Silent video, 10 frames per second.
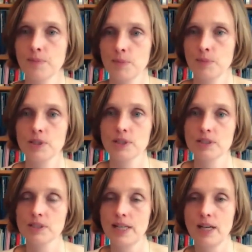But they're
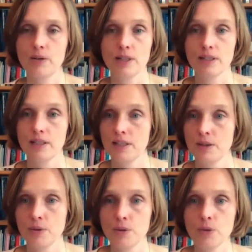scouting the
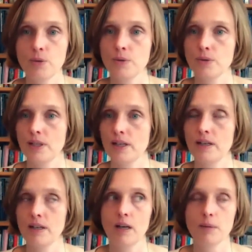EU. There
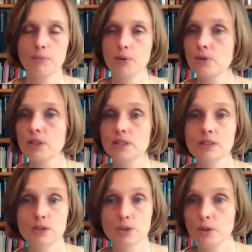are protests
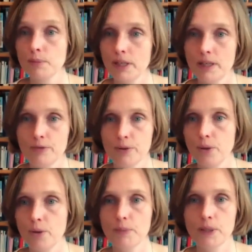in Serbia for
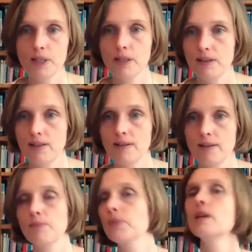opening a
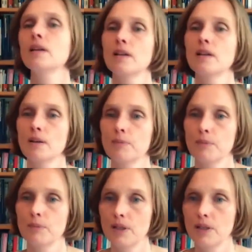
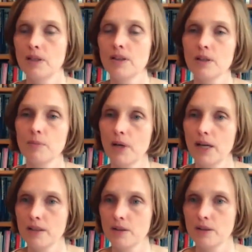lithium
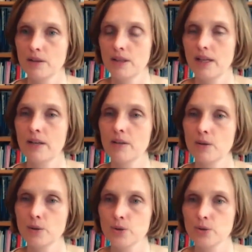mine on
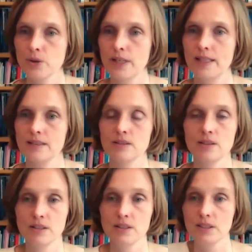agricultural land.
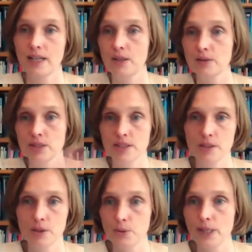They're scouting
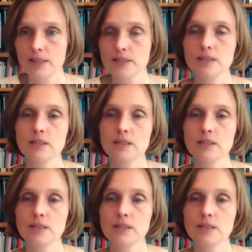the US.